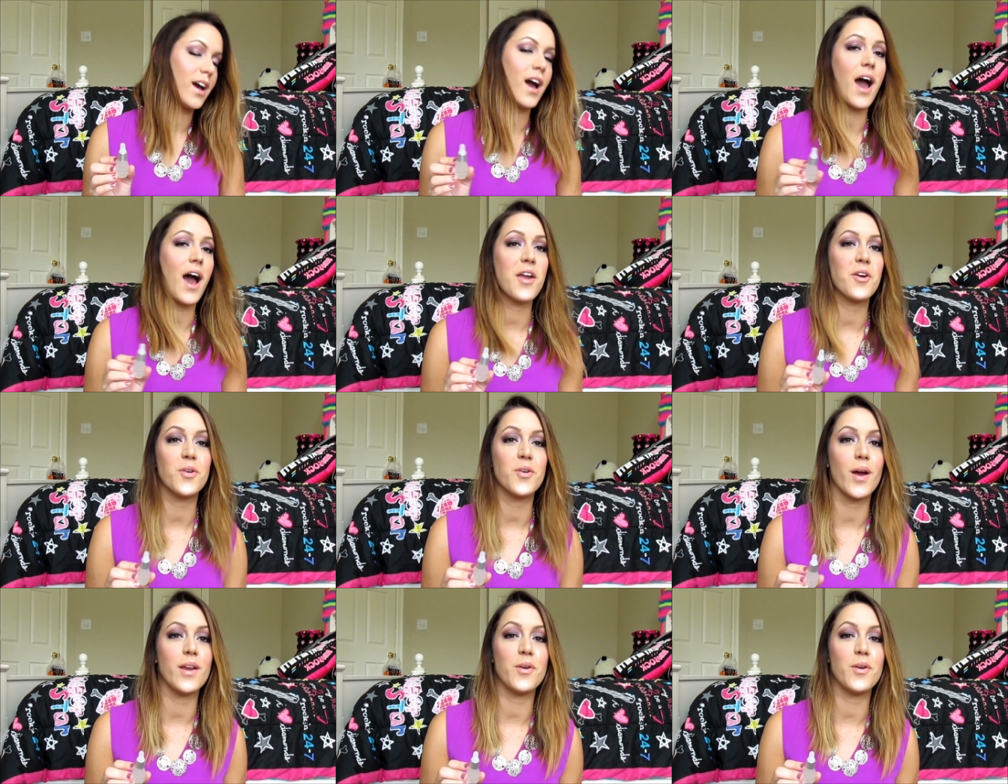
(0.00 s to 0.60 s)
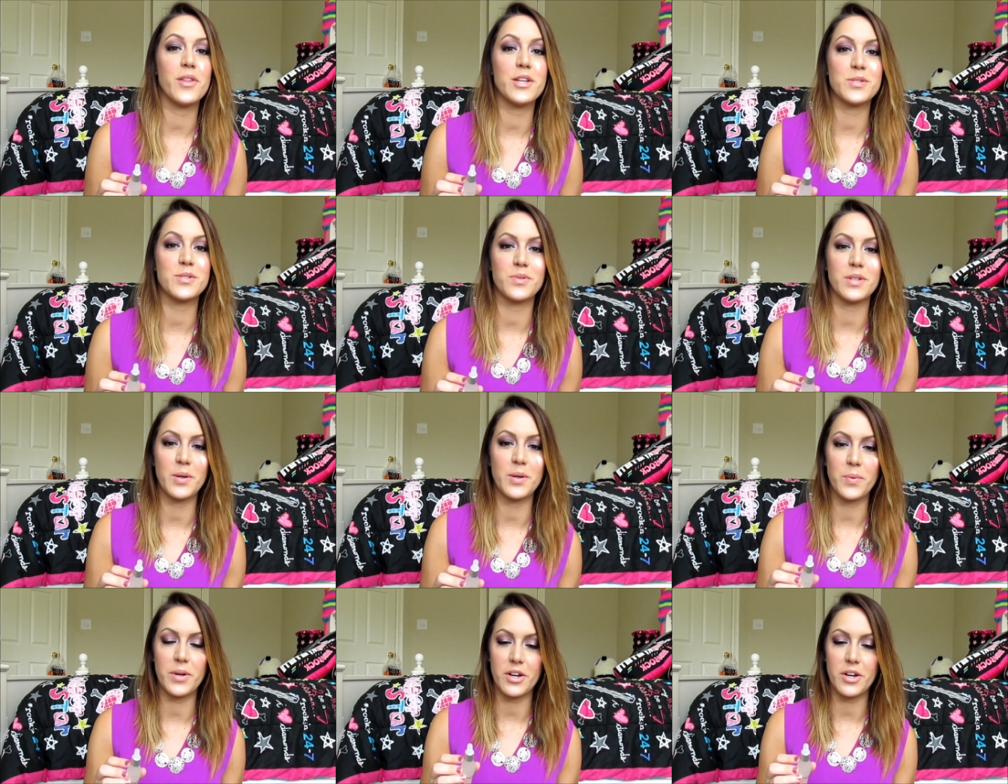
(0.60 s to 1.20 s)
I don't know, I know that's
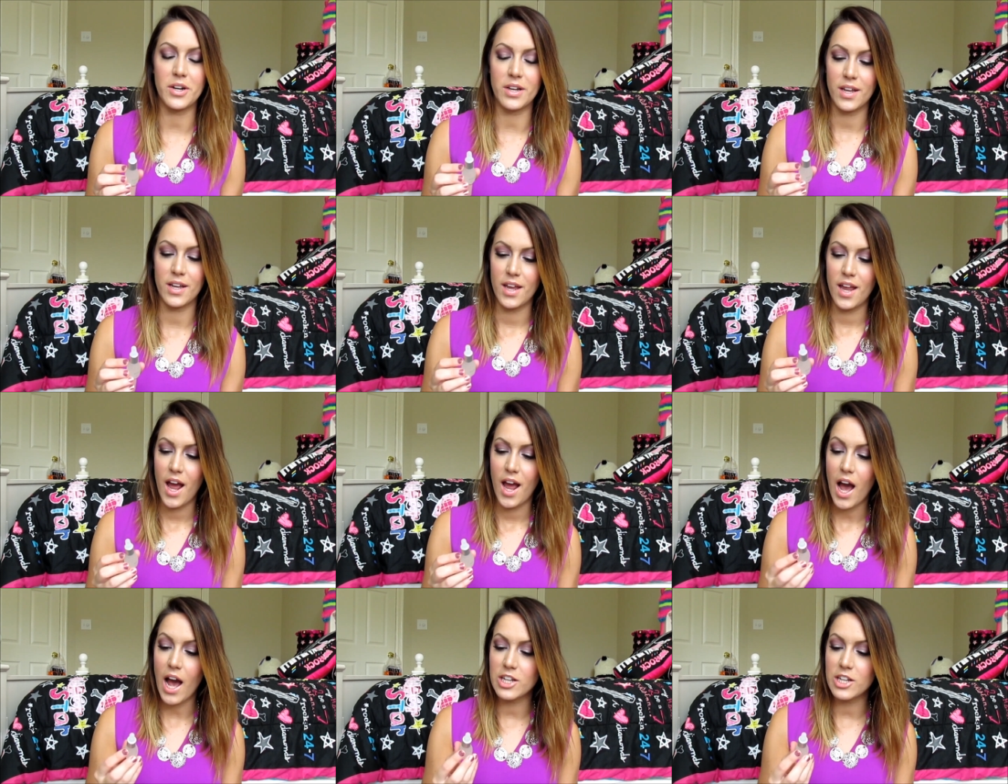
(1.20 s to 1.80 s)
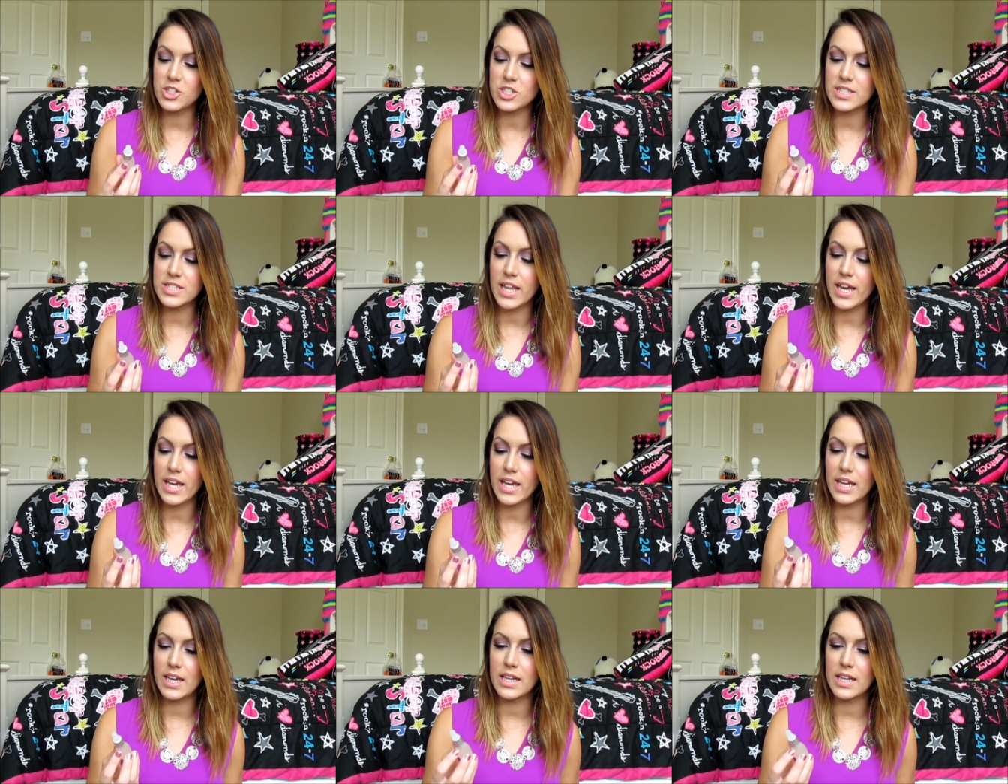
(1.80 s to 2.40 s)
really weird. I just
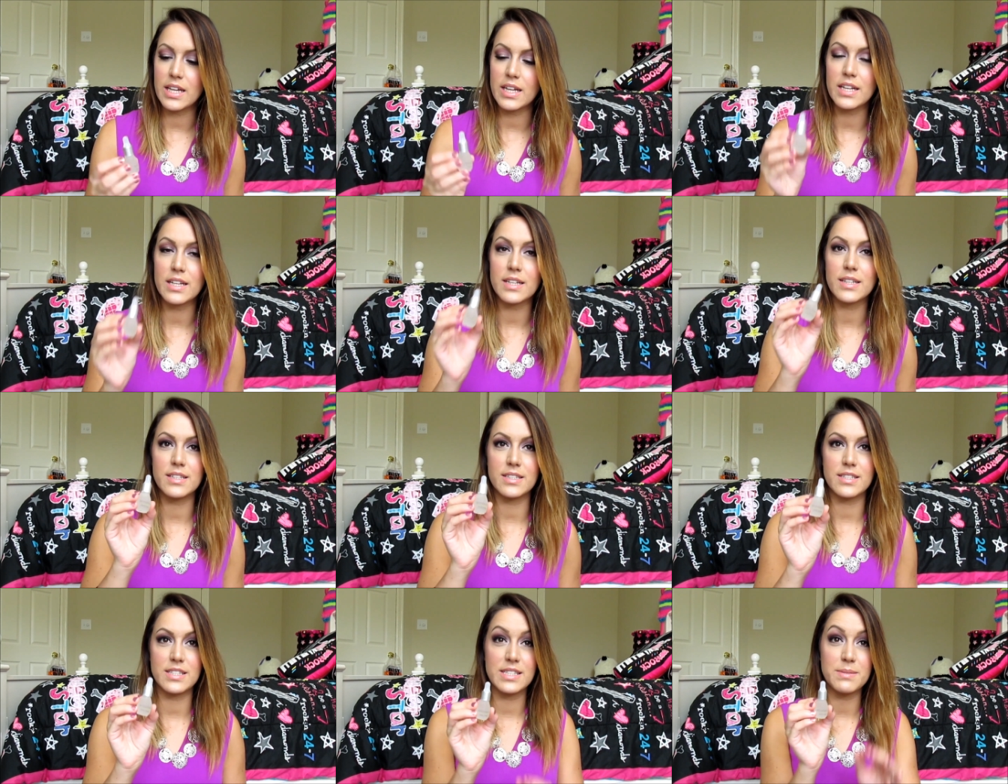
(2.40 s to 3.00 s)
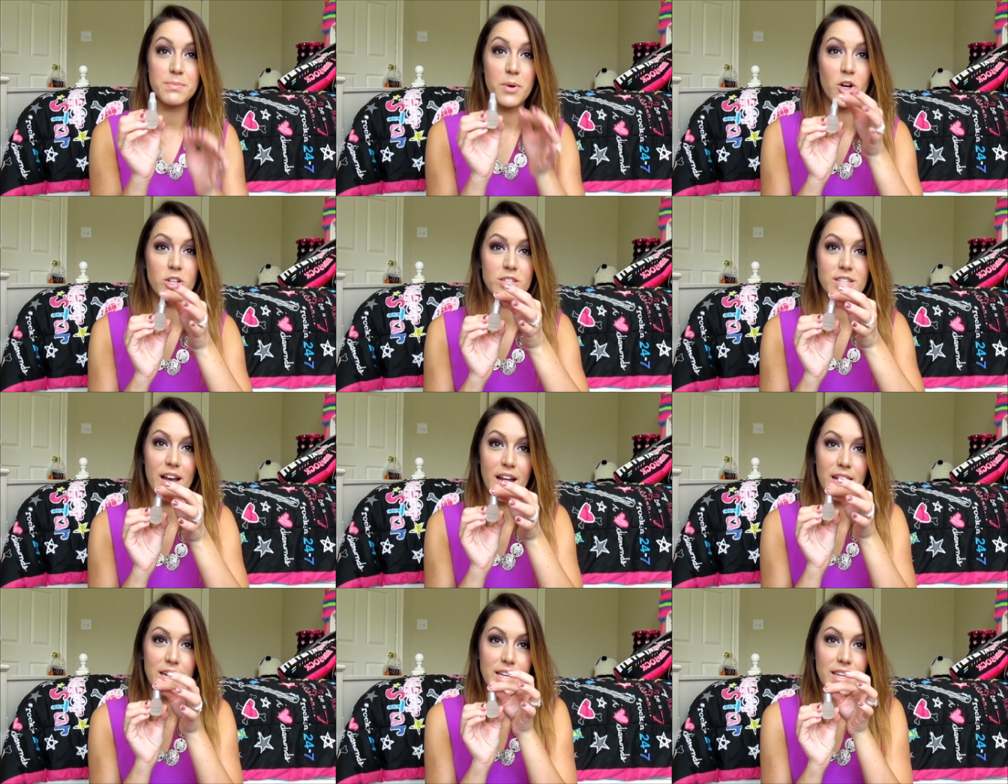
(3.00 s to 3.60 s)
like small
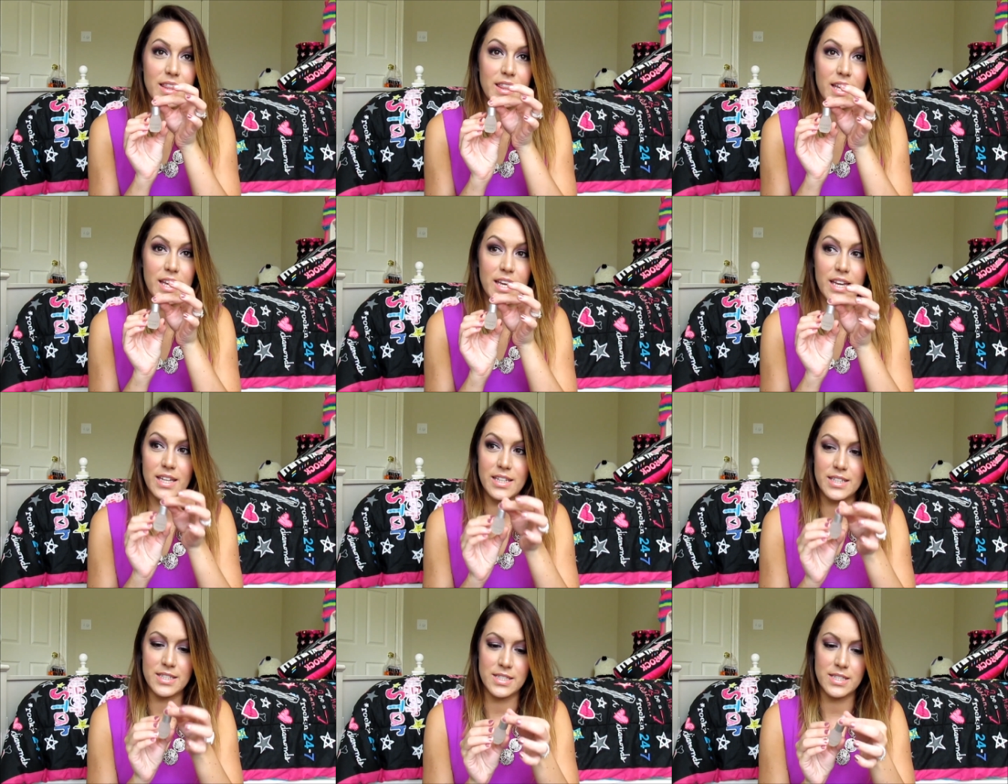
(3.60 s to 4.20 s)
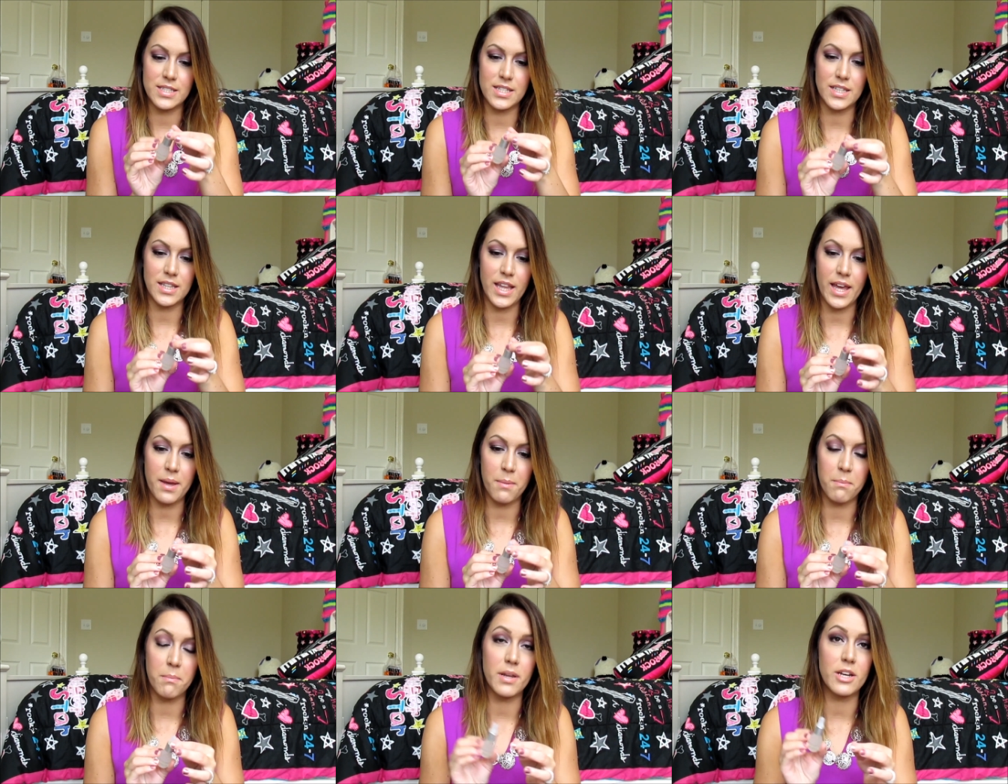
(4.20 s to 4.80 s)
tiny things,
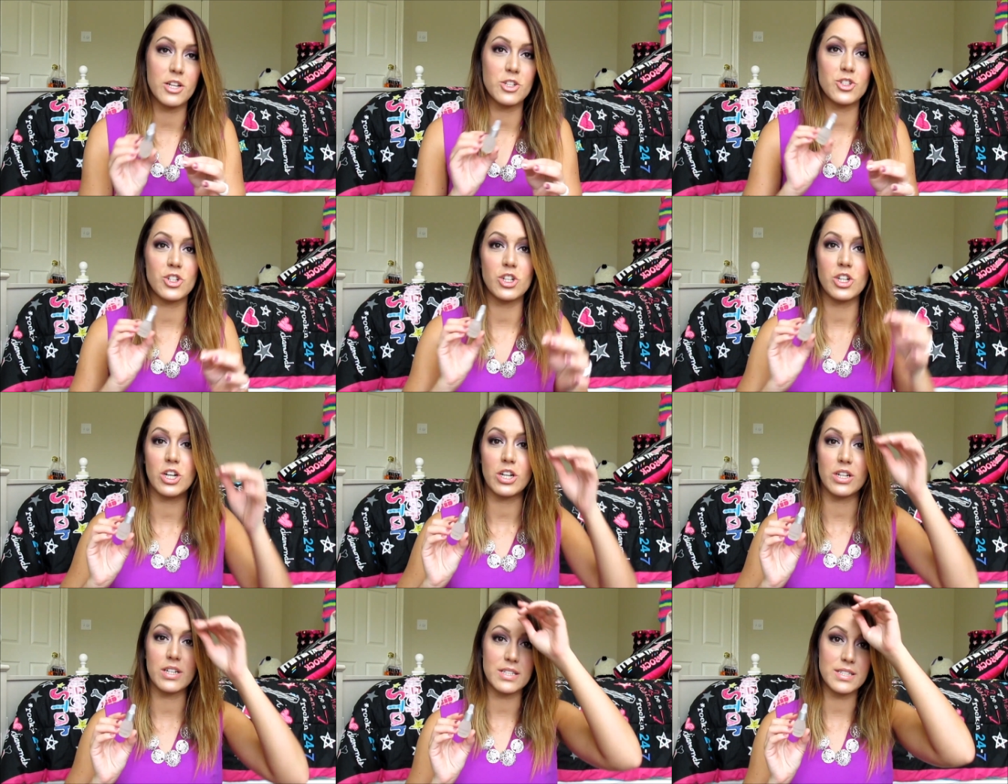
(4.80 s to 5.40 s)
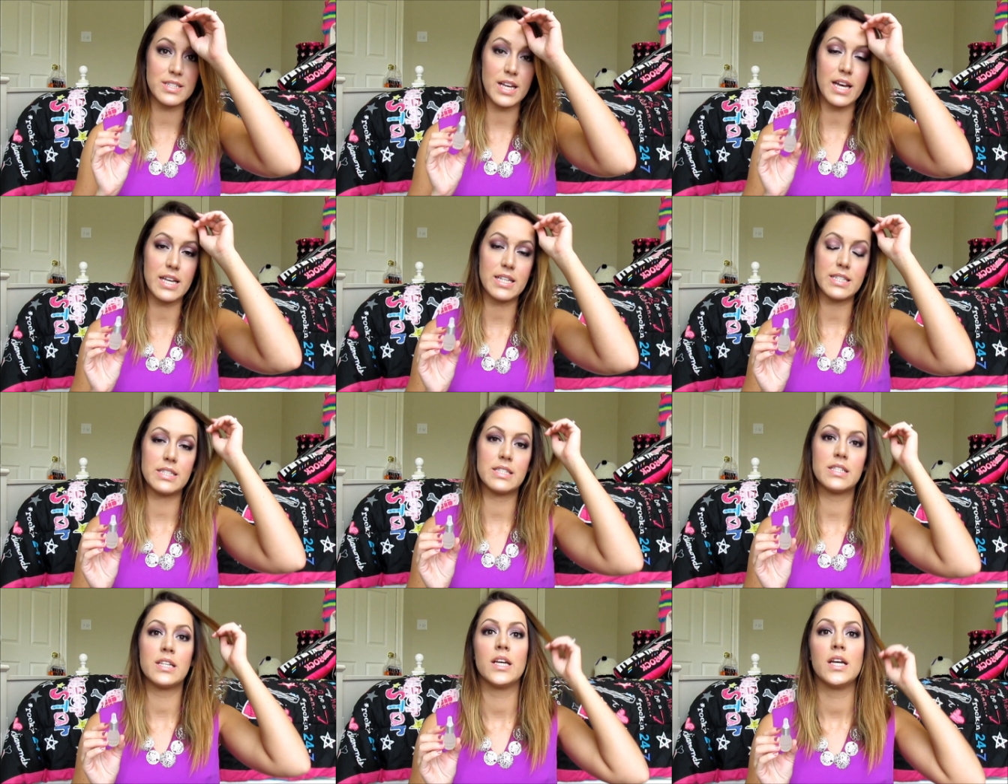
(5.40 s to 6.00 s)
like miniature
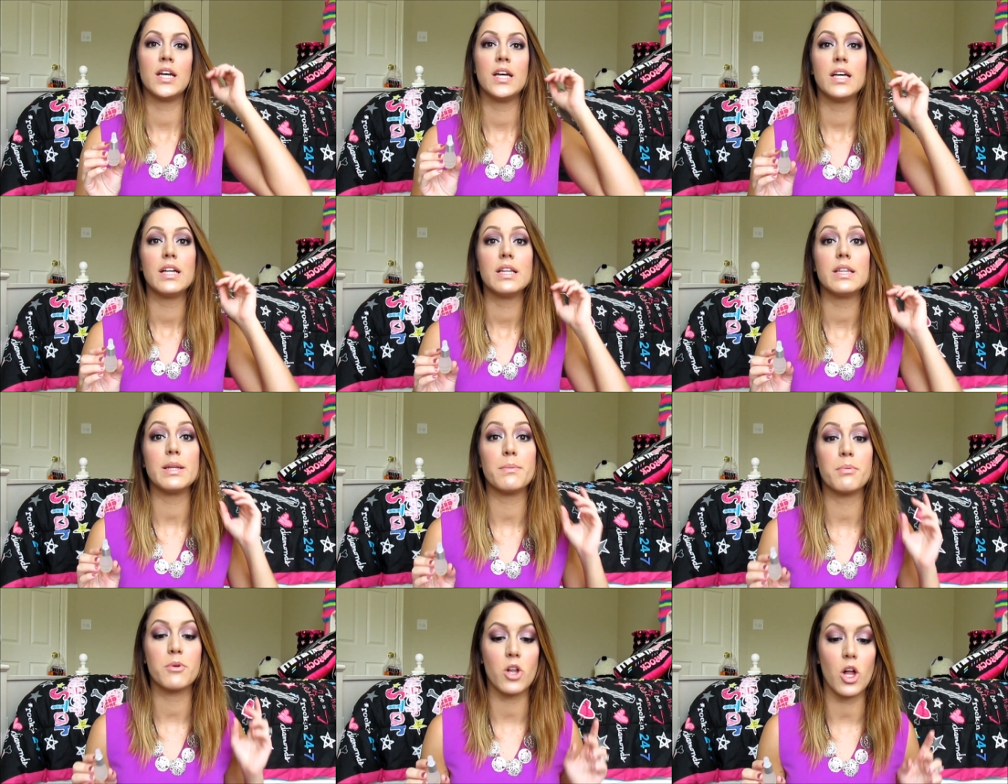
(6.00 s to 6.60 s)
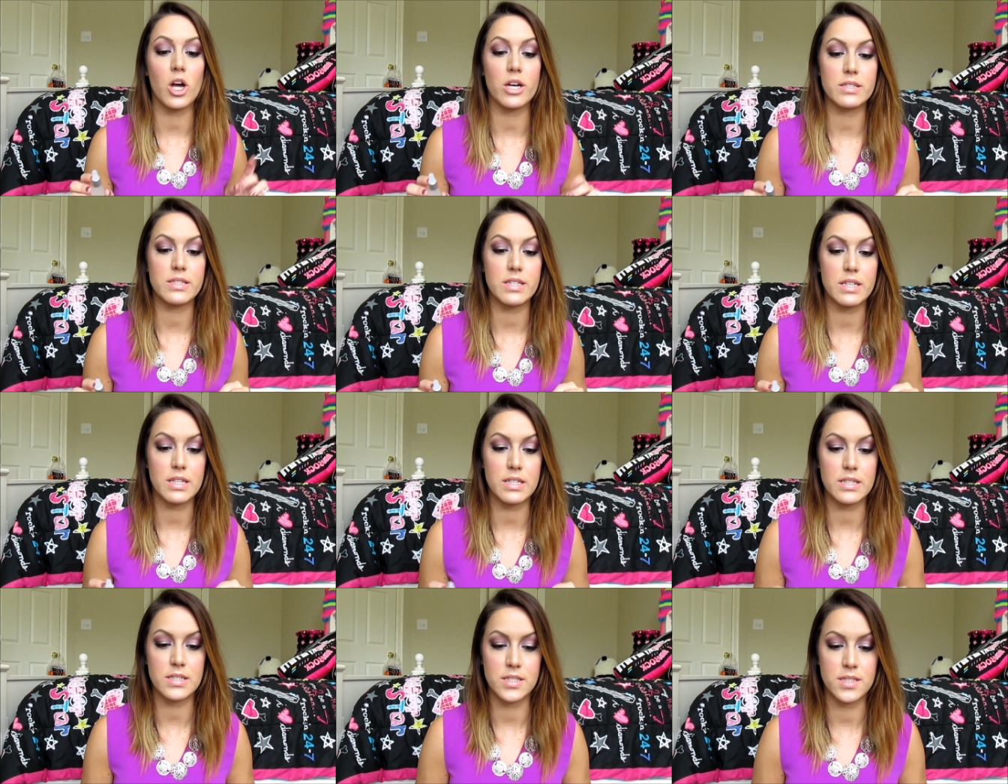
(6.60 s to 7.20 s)
size lip
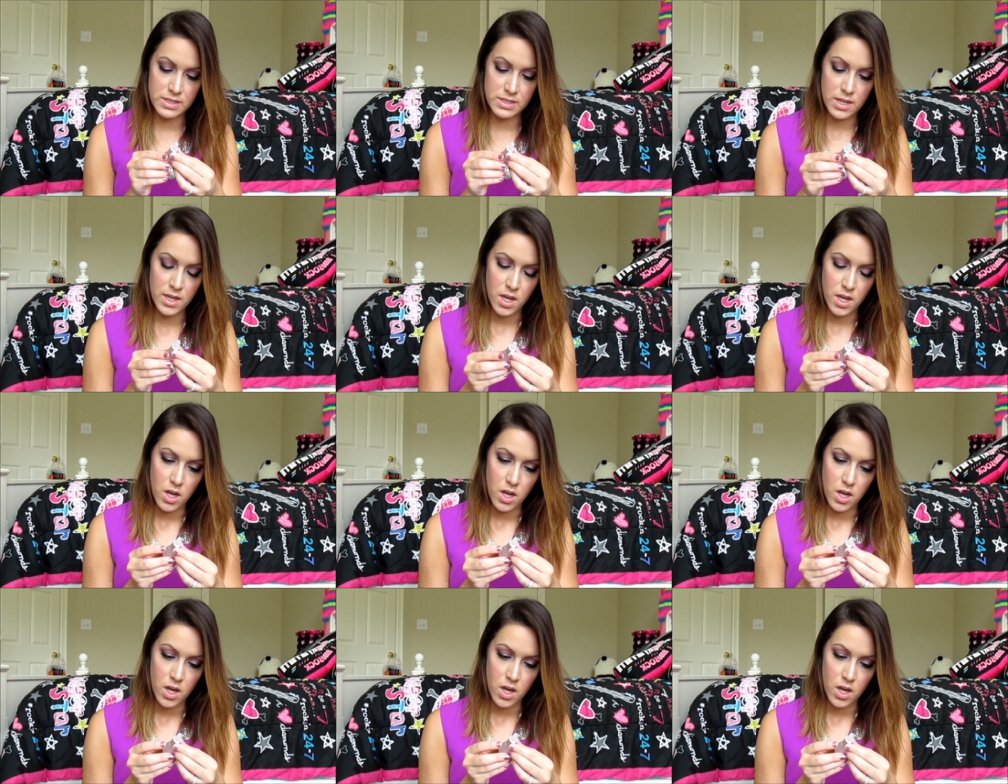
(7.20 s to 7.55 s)
glosses,